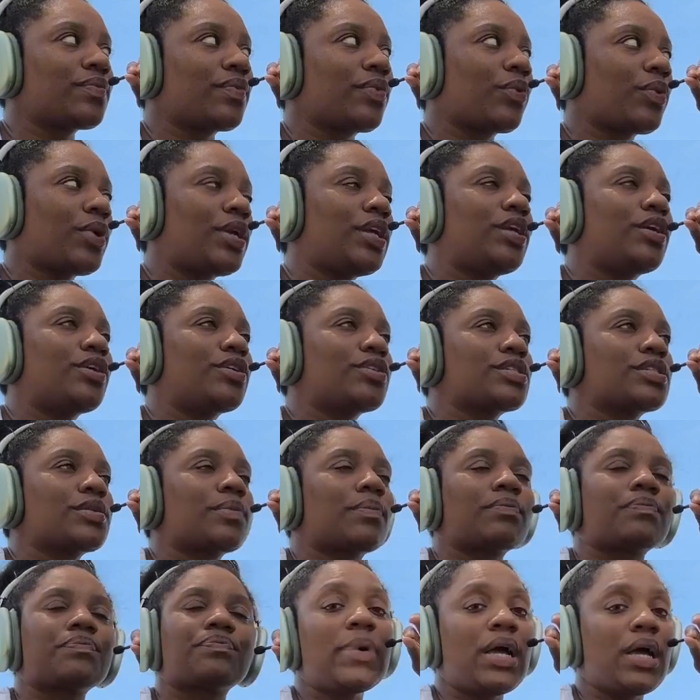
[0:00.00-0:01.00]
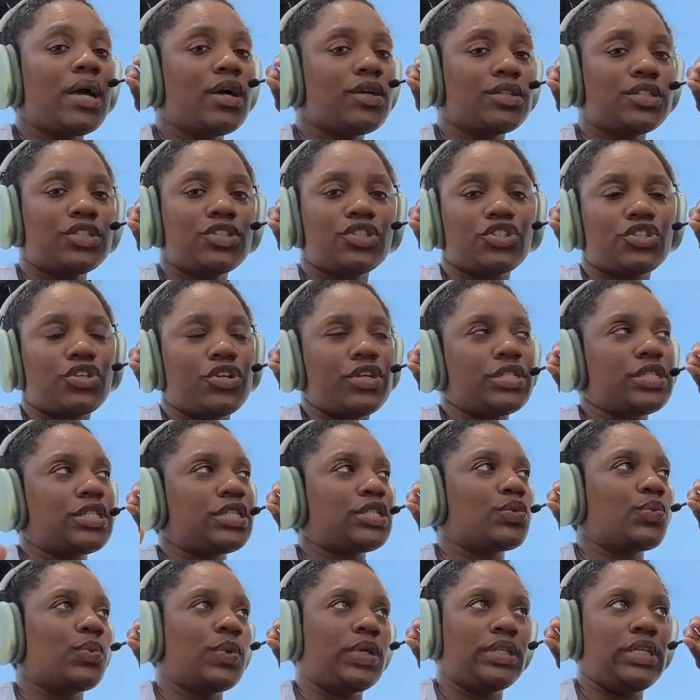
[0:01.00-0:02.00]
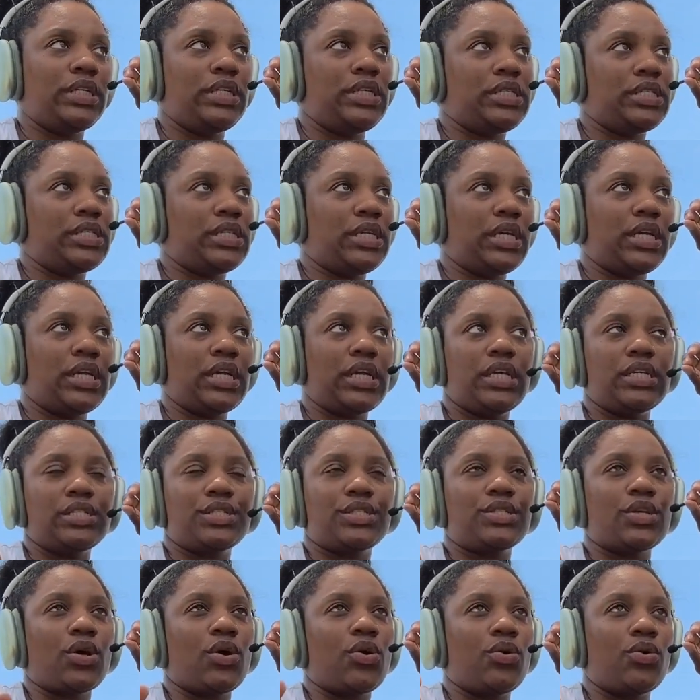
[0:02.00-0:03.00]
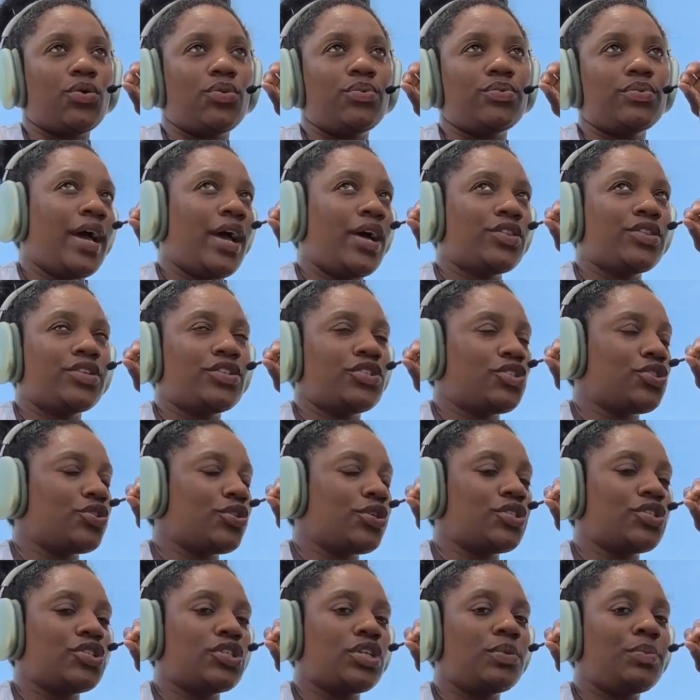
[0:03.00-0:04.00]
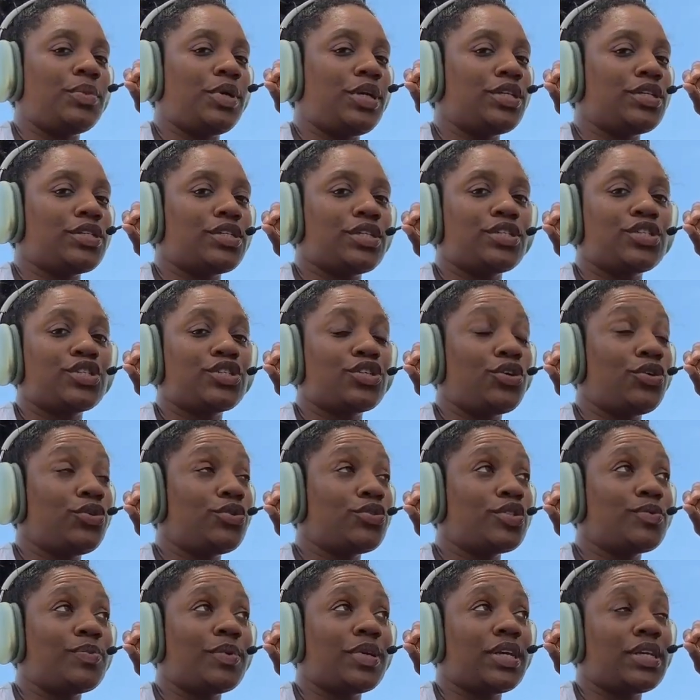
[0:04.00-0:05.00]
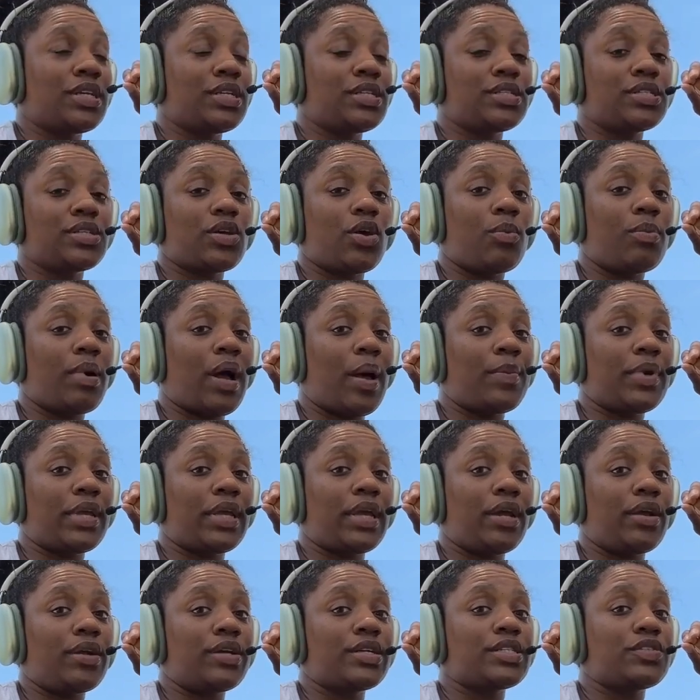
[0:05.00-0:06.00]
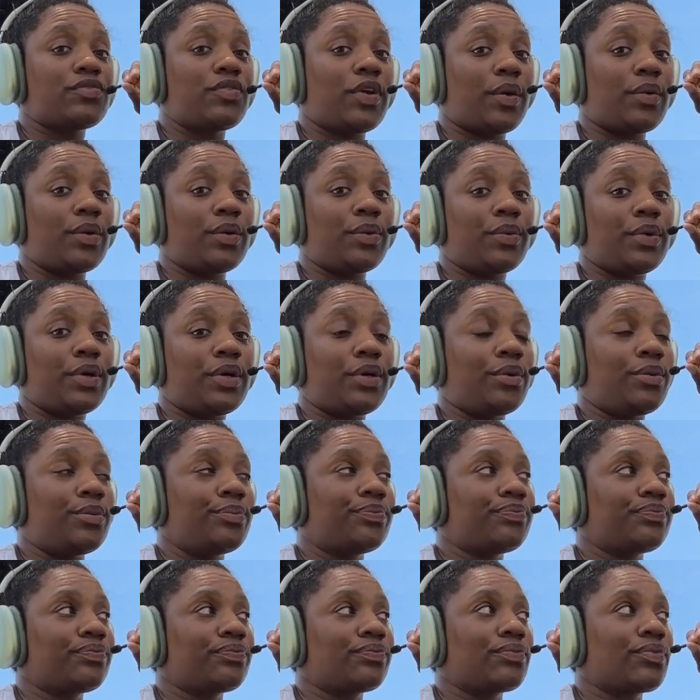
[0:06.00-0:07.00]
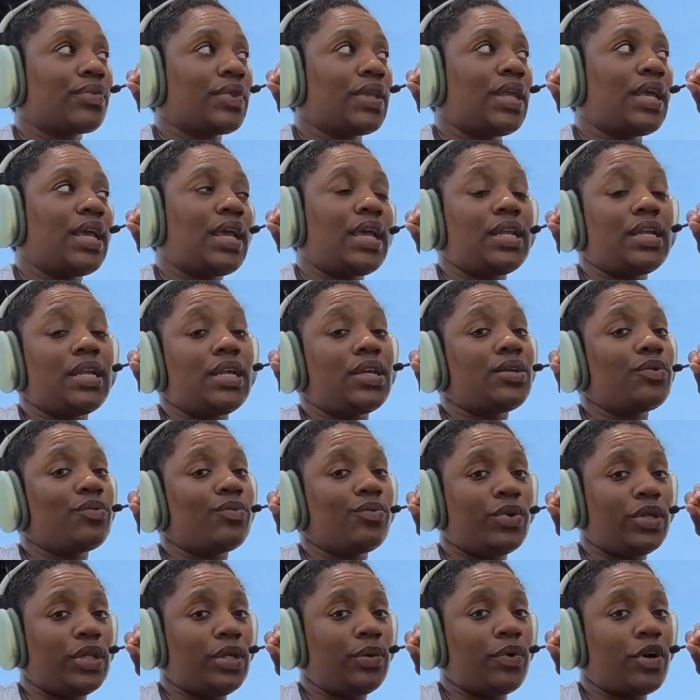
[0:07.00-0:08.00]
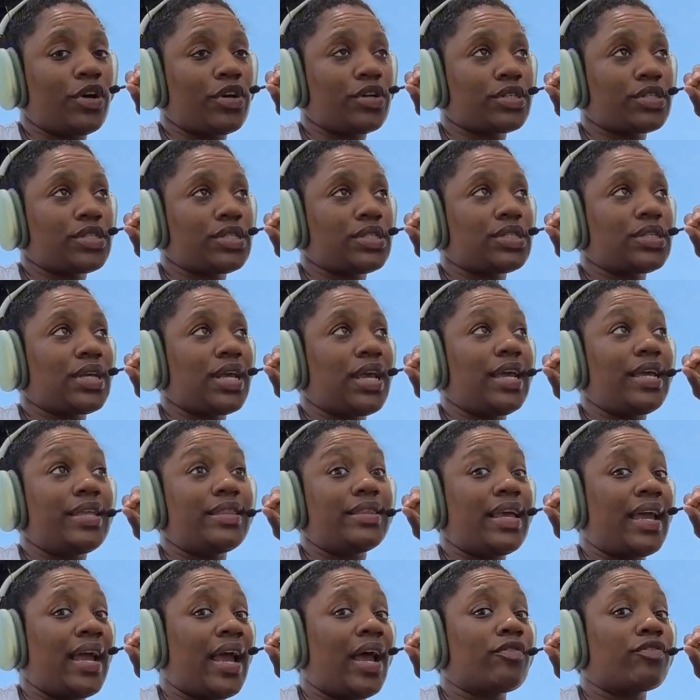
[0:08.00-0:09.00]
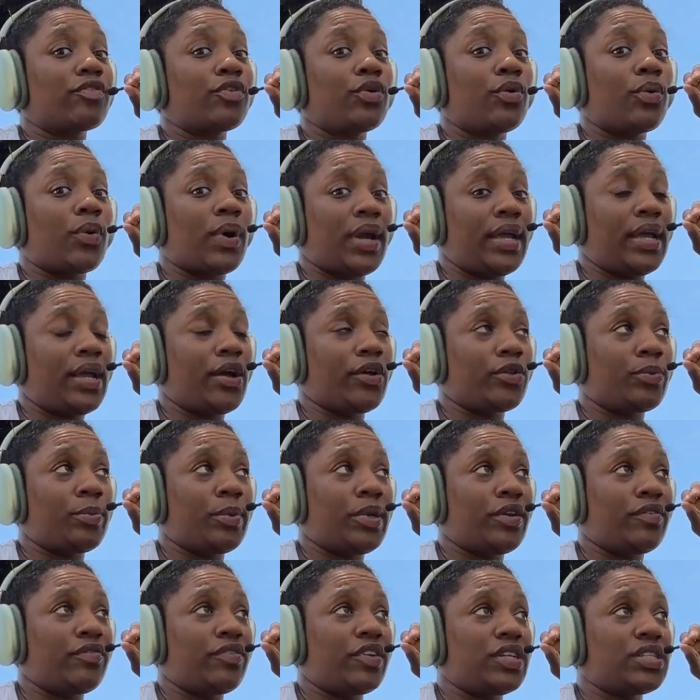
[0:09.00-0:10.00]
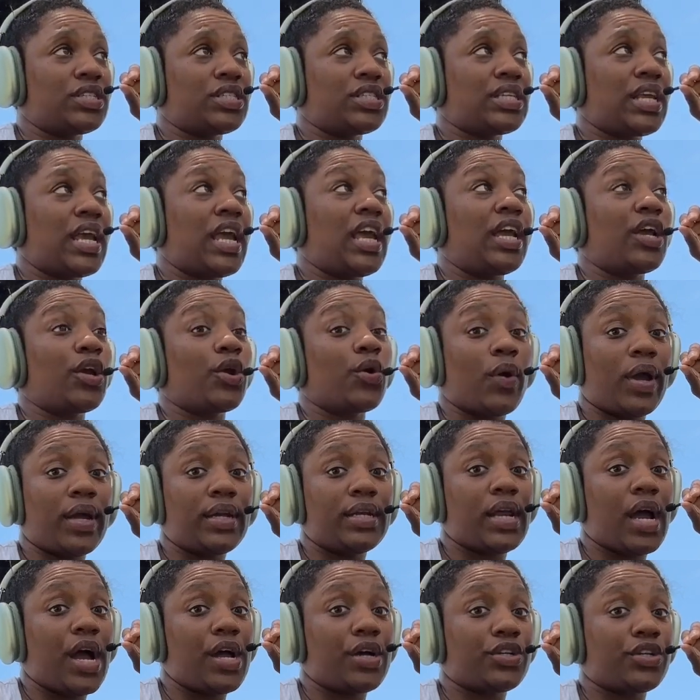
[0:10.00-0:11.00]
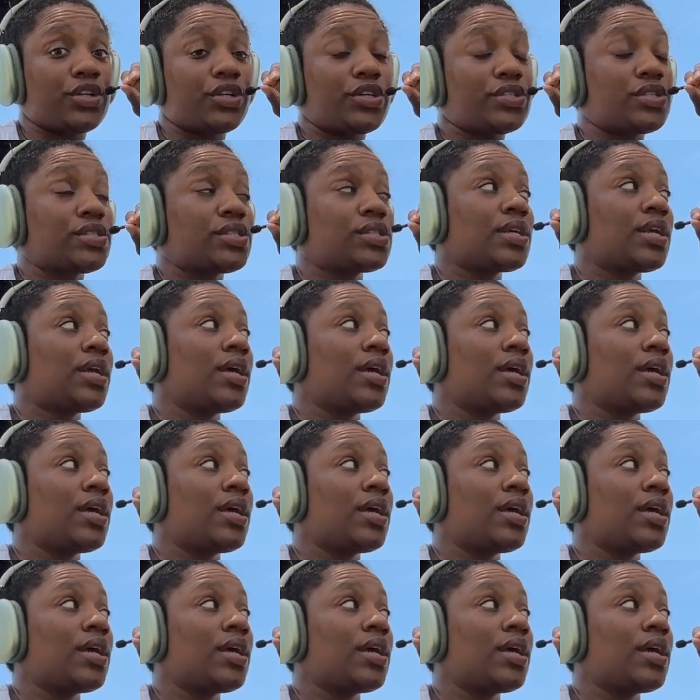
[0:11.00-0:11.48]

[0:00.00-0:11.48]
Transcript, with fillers: Three years. But health insurance is really easy to get. So health insurance shouldn't be an excuse because Obamacare is very real and it really works. And they have great health benefits and great doctors.